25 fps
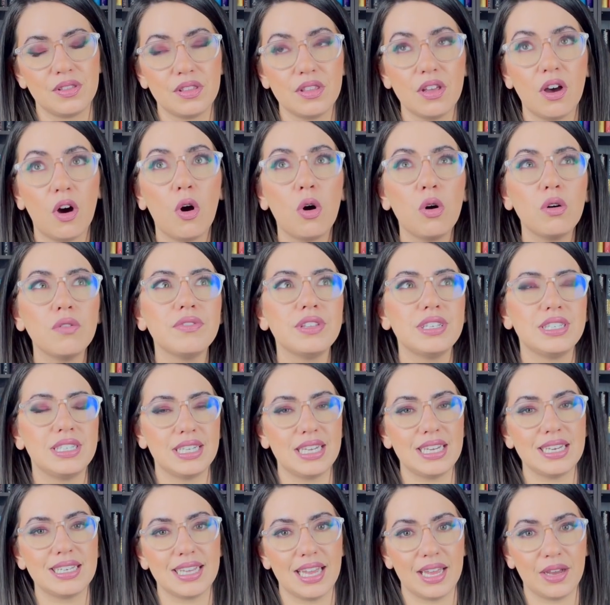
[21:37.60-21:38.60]
all the
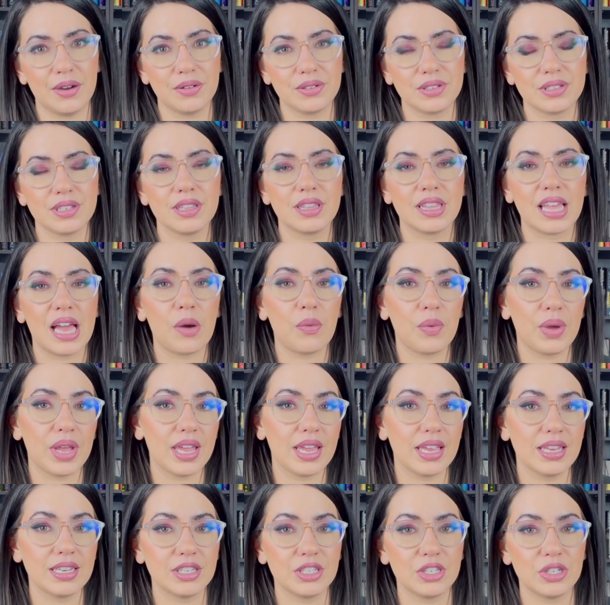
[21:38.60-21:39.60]
details that went
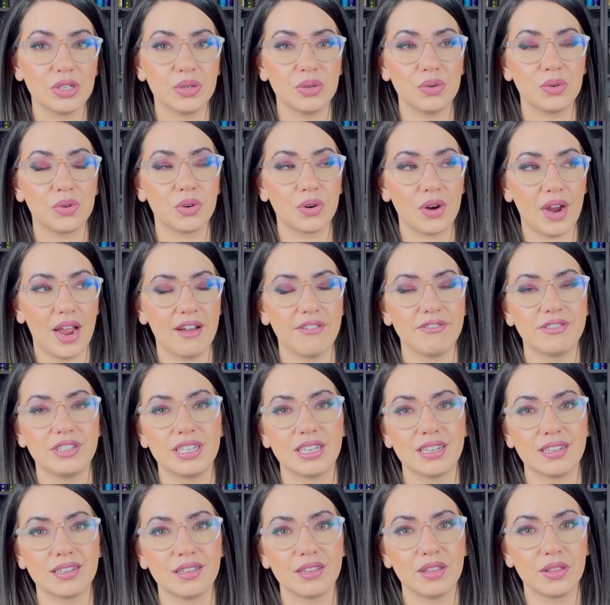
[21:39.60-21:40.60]
into
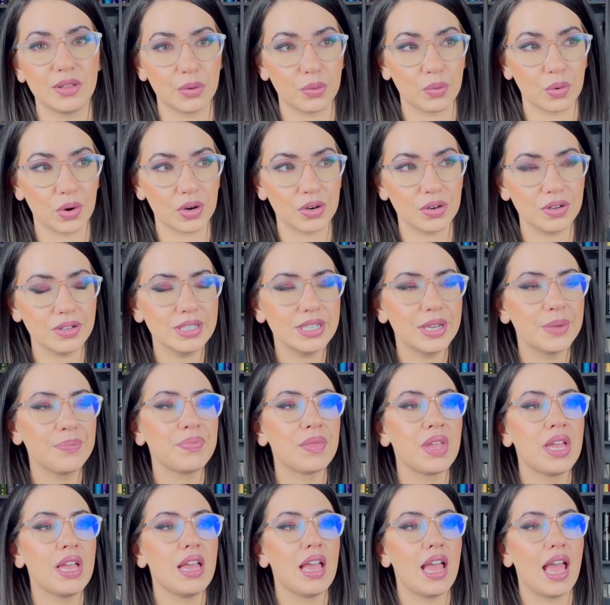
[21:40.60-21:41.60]
crafting the world
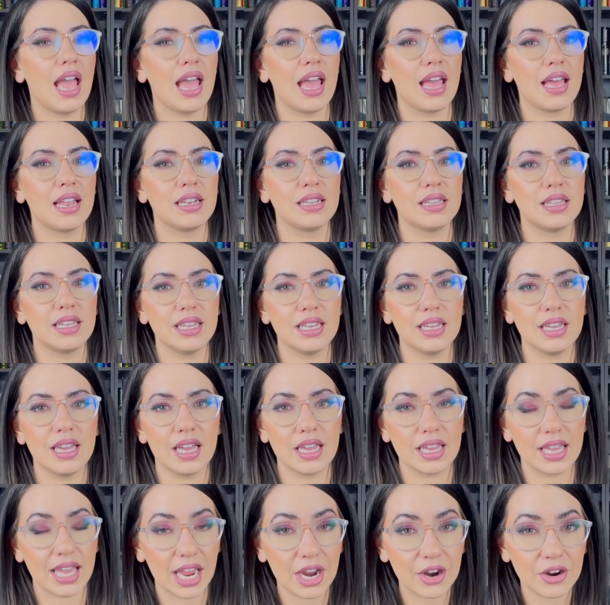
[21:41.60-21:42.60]
and the
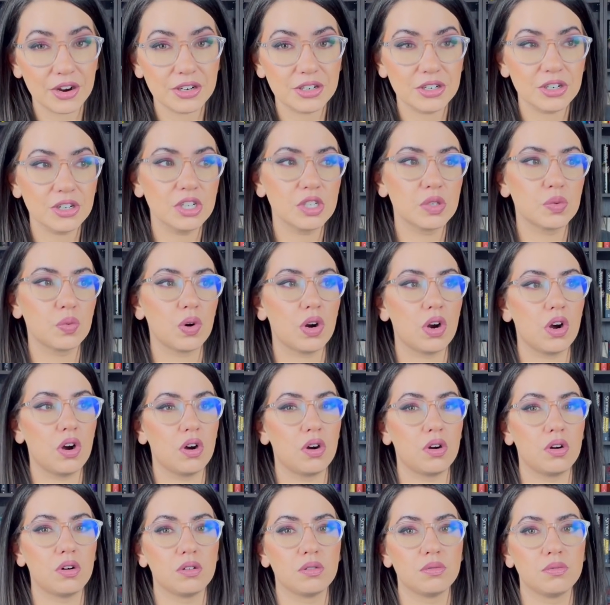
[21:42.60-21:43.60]
characters were
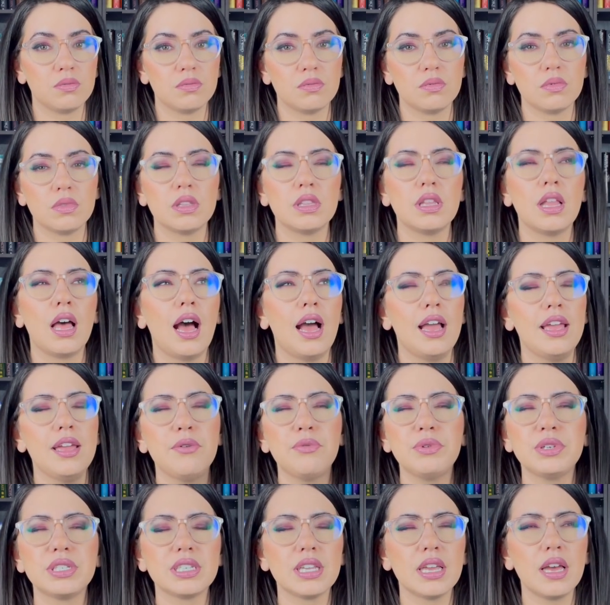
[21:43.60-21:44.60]
all it
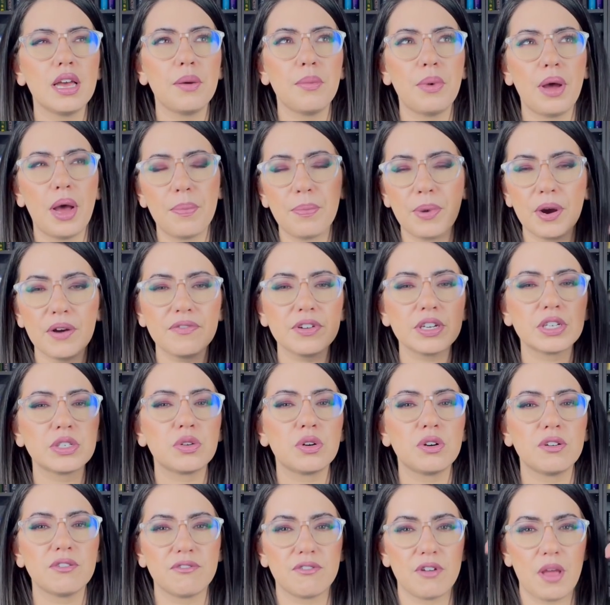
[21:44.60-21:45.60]
was a perfect
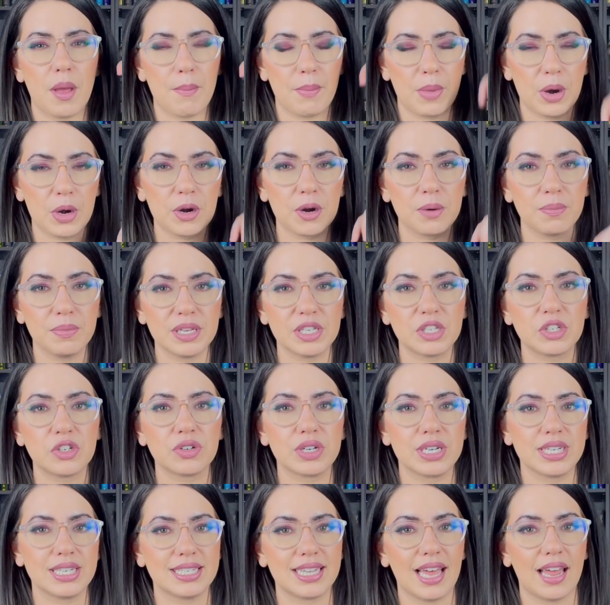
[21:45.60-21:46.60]
sort of murder
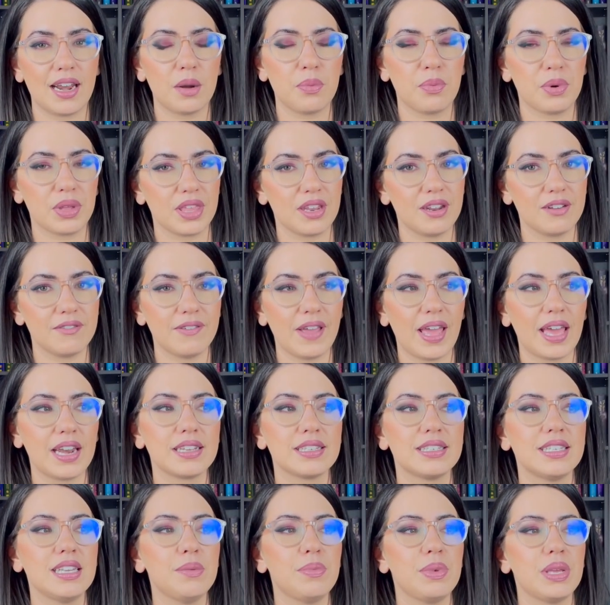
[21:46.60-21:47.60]
mystery setup within a
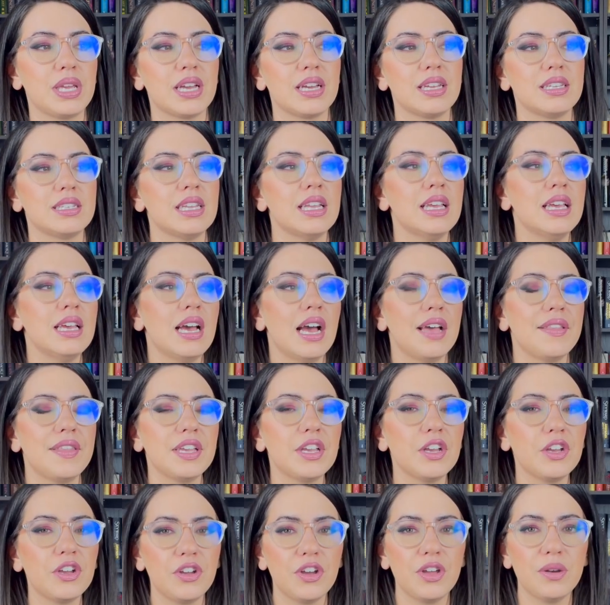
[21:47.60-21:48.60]
fantasy because I think
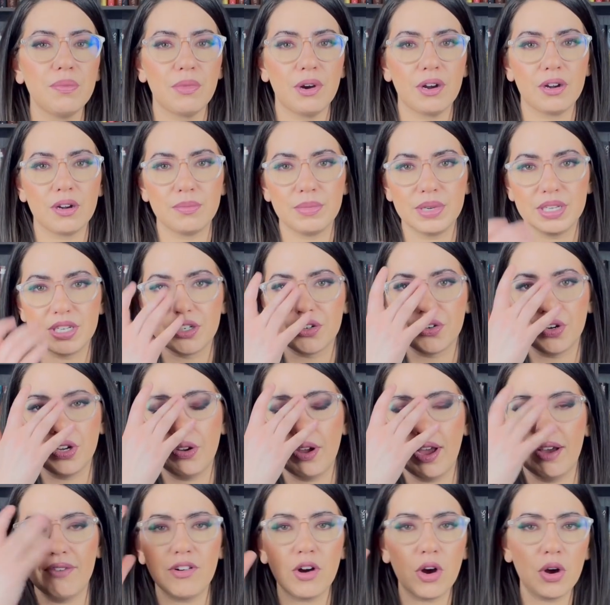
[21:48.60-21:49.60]
a good murder mystery you
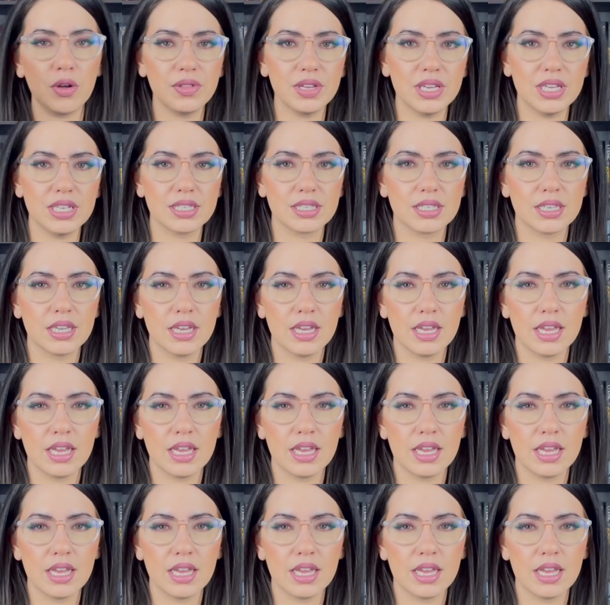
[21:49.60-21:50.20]
have all these